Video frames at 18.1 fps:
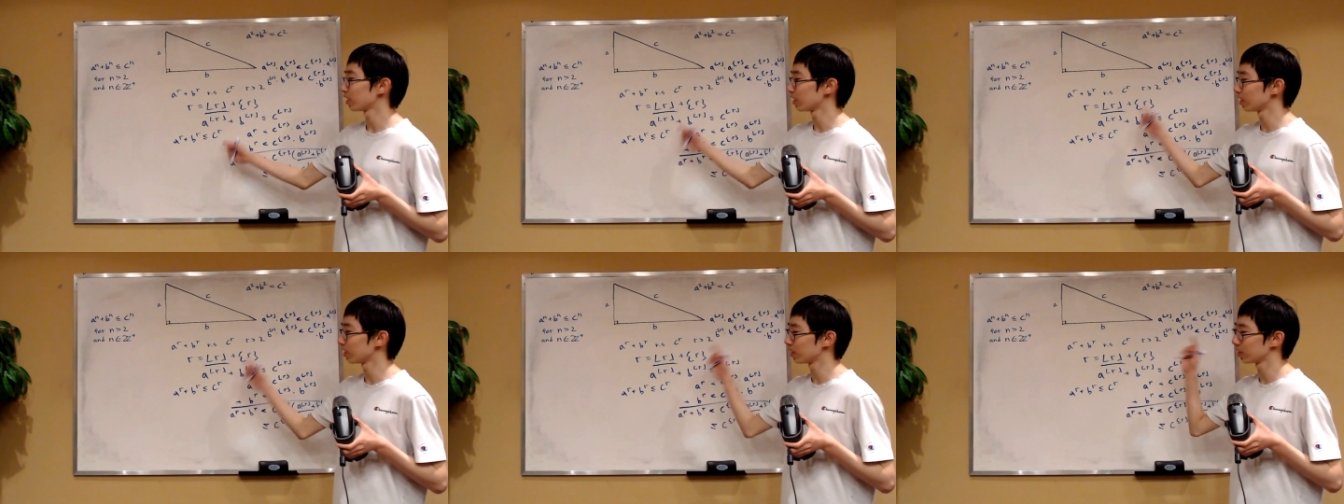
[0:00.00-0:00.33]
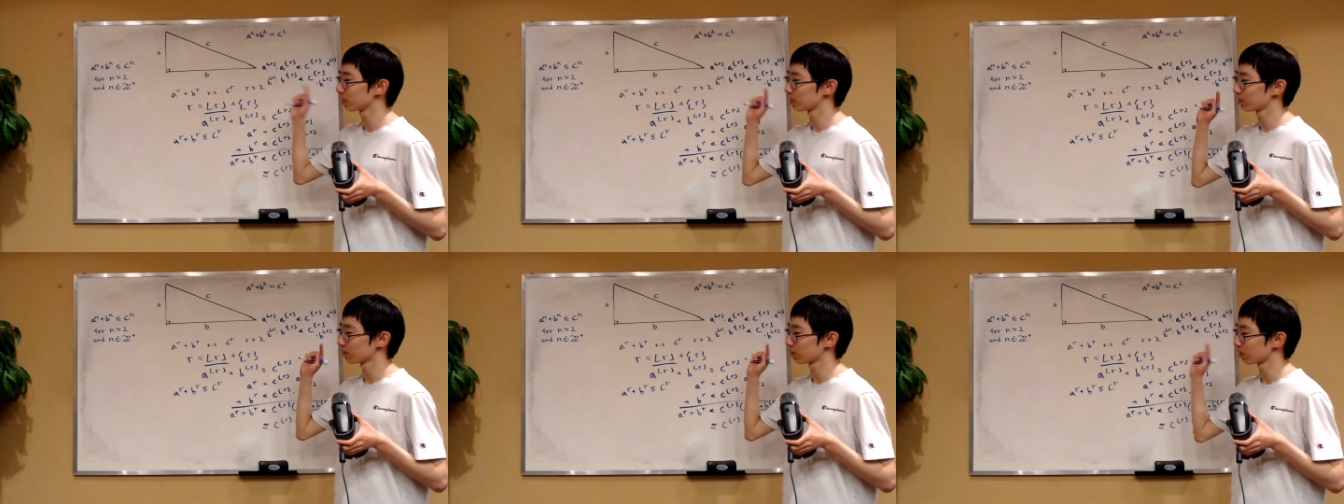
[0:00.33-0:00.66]

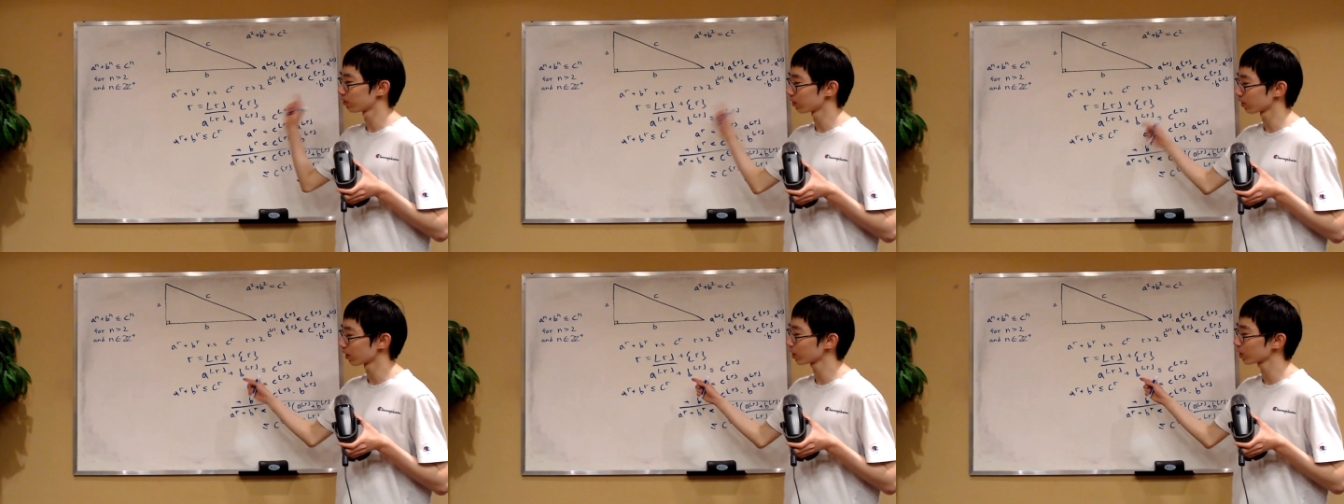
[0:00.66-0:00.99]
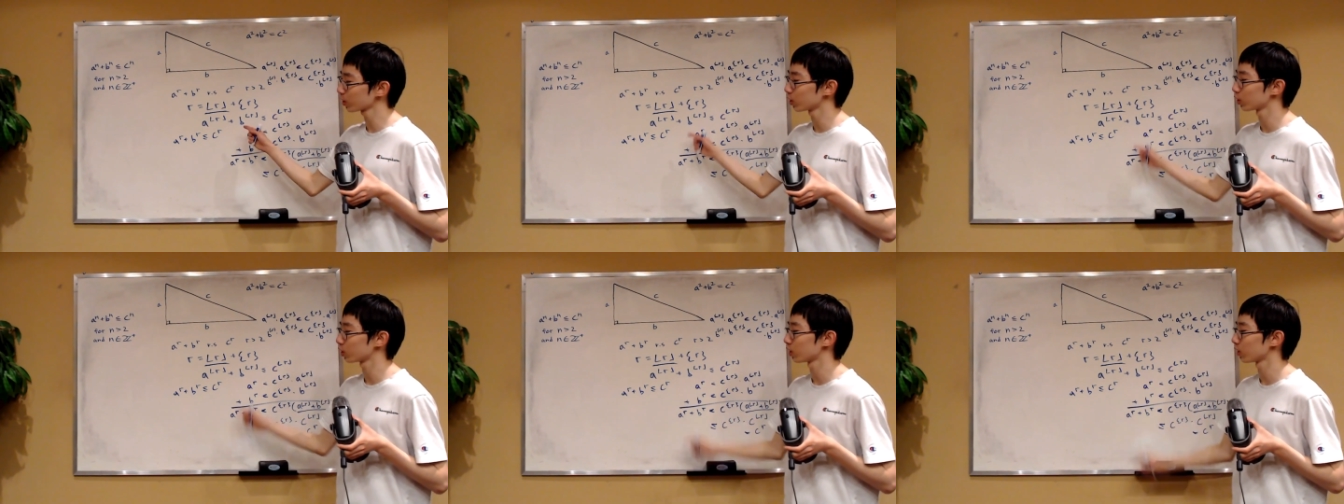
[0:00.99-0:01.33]
is the
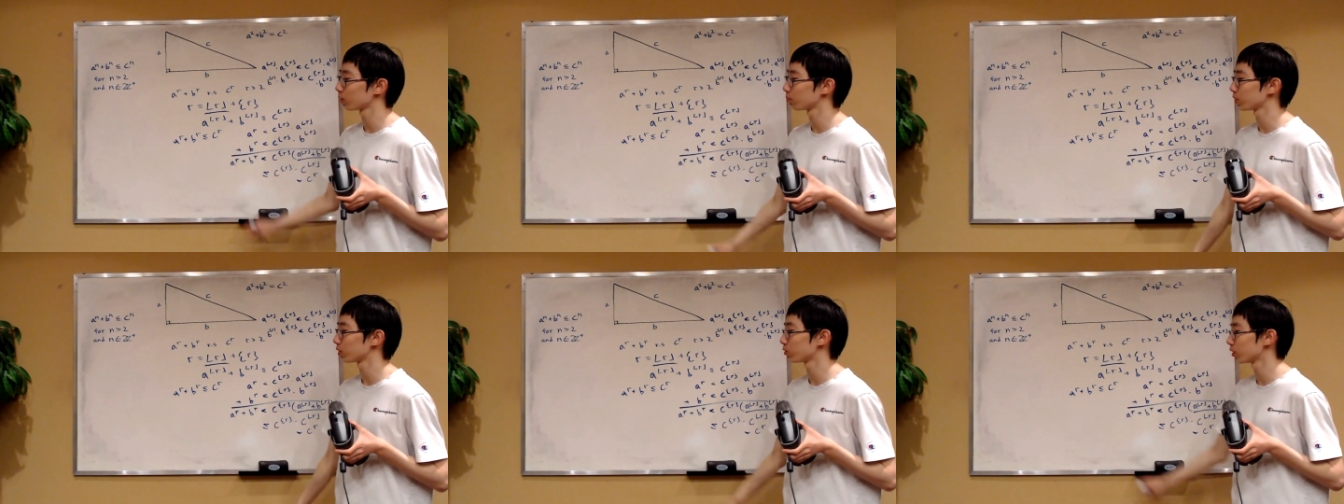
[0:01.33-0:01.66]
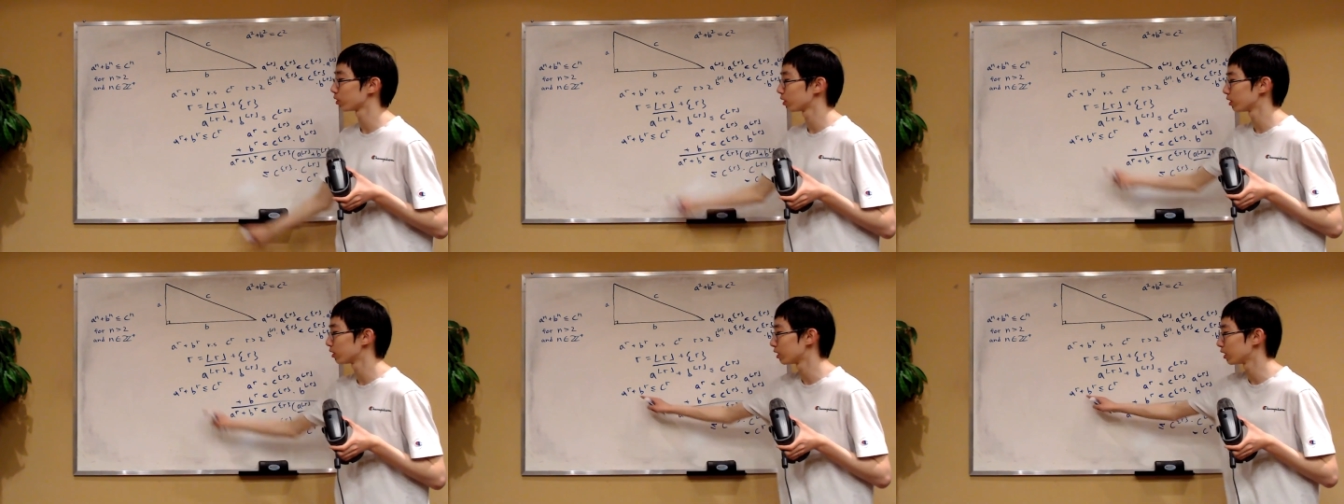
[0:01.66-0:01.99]
relationship
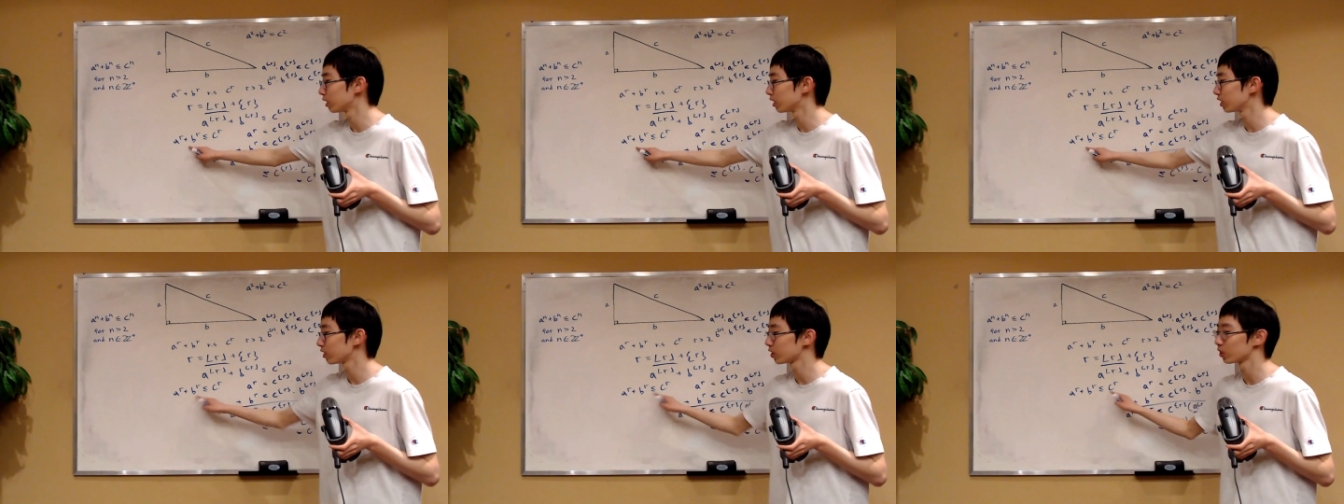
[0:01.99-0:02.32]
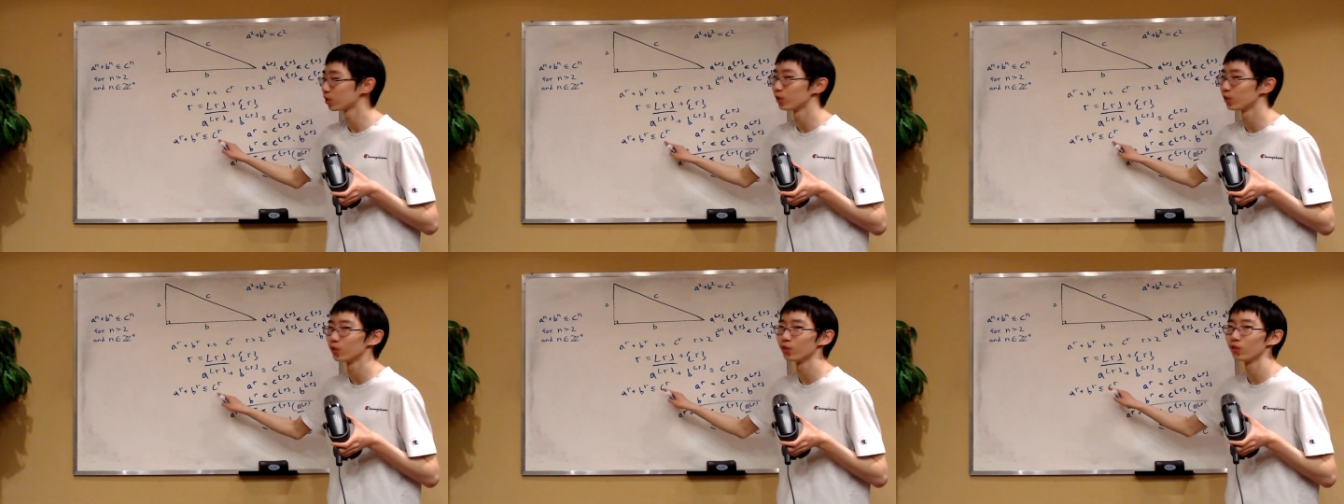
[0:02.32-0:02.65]
between these
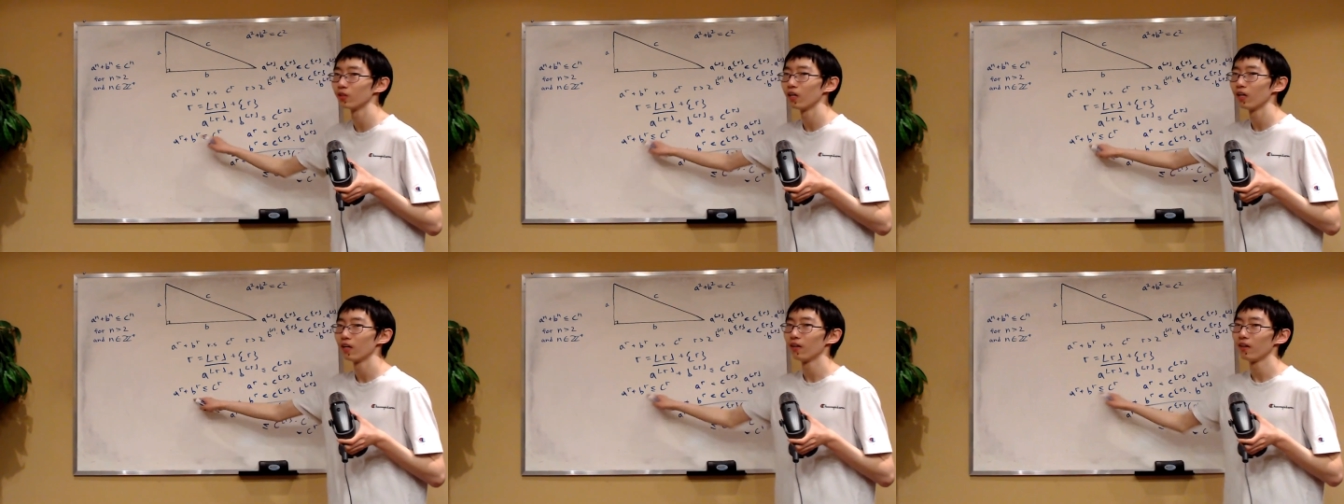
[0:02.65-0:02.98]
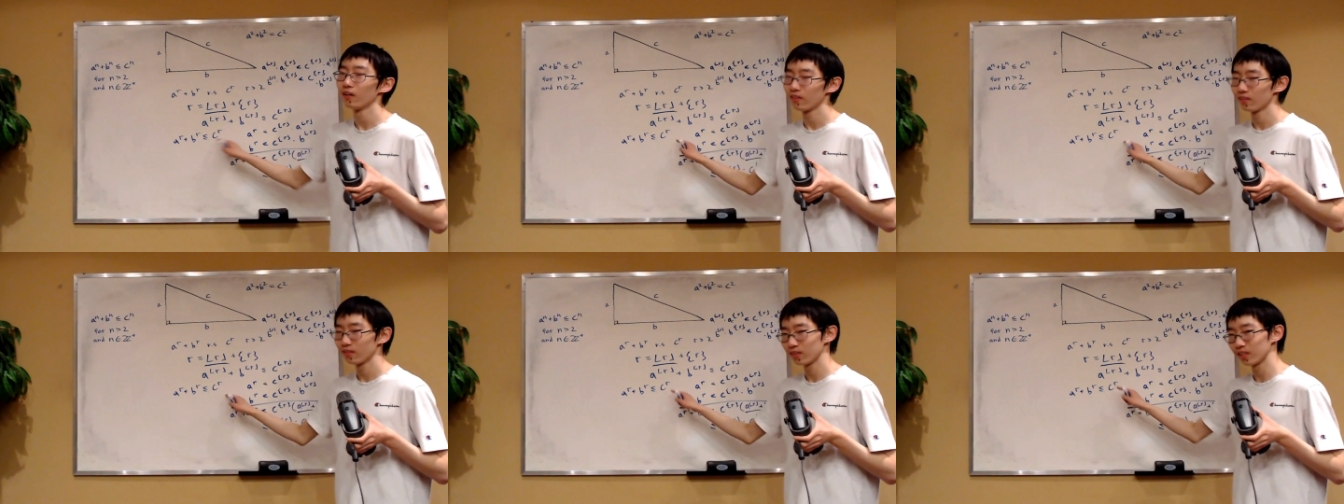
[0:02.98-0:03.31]
two,
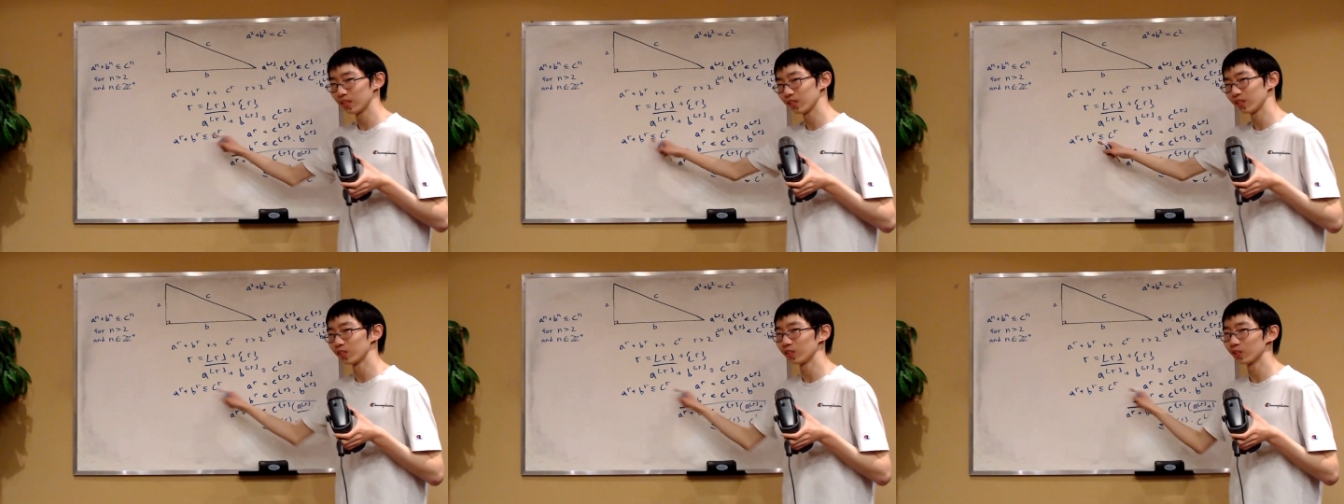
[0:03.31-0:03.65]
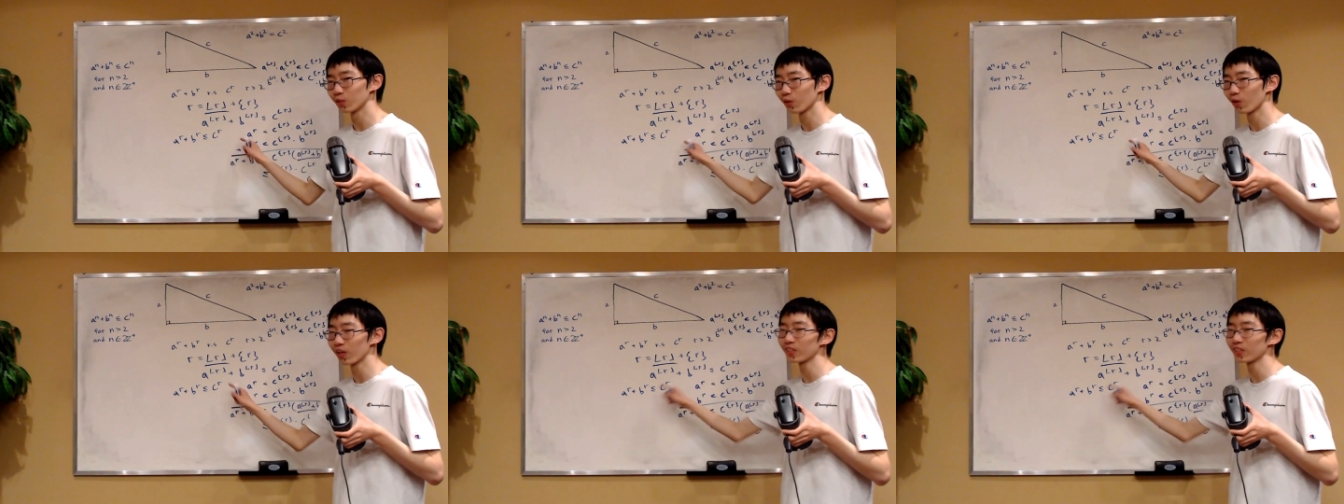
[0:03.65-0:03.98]
these
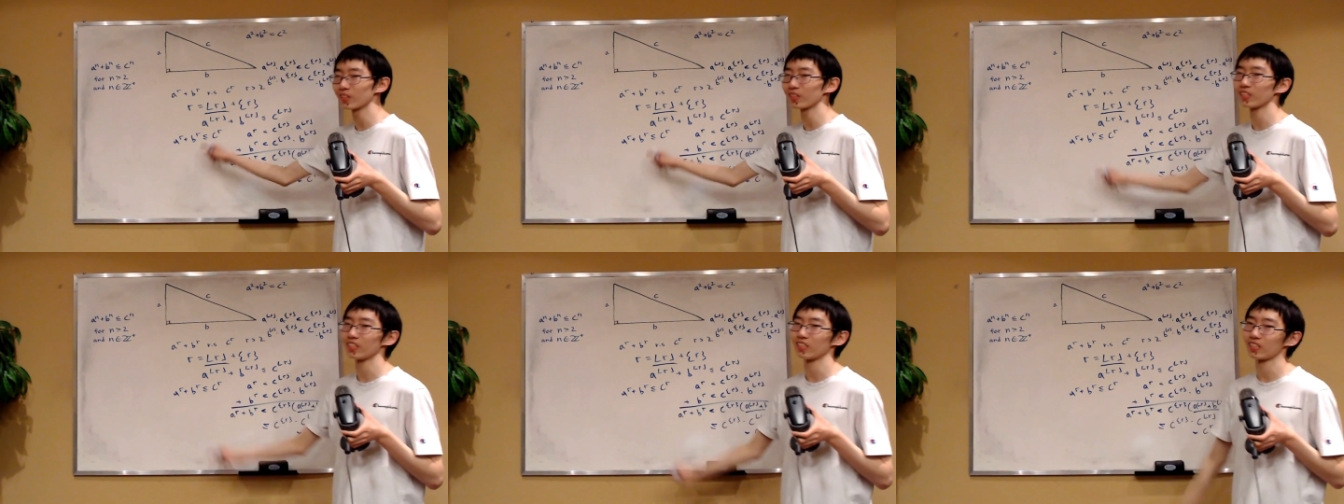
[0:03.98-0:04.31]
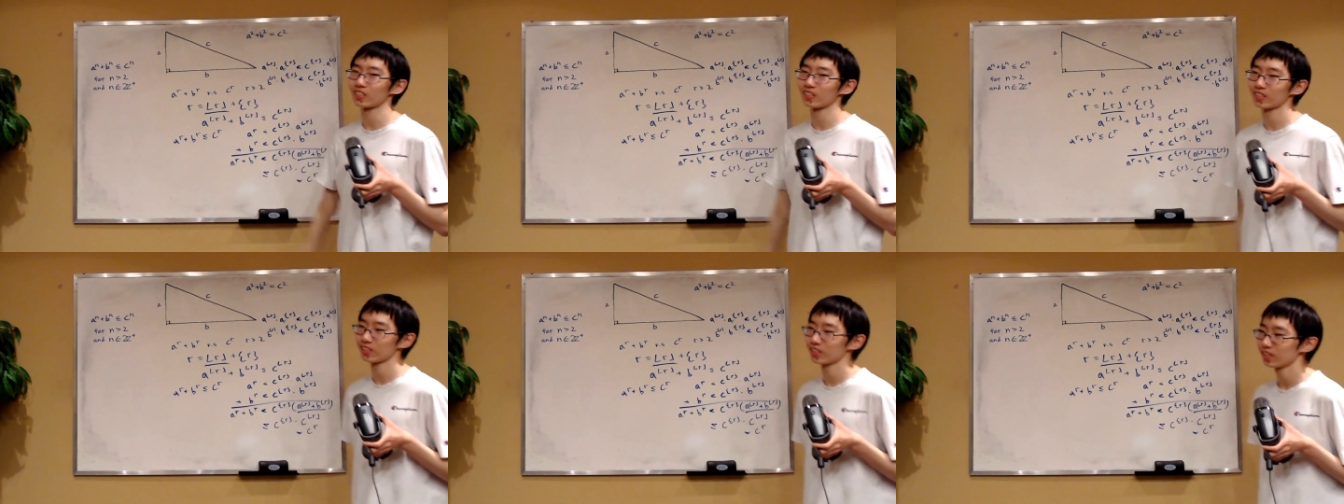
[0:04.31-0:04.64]
two
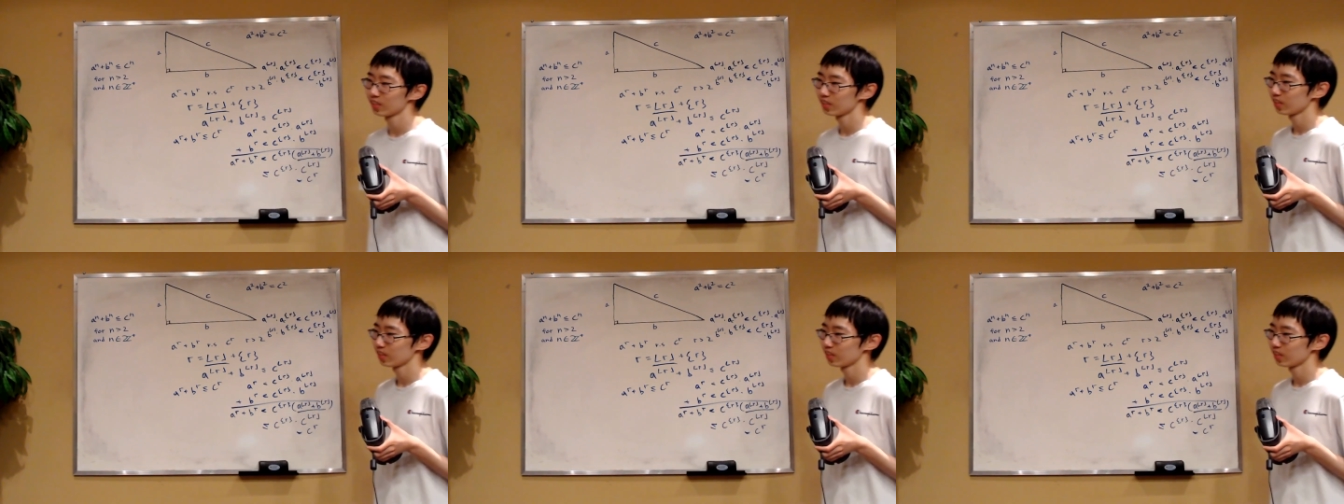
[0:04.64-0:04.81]
quantities.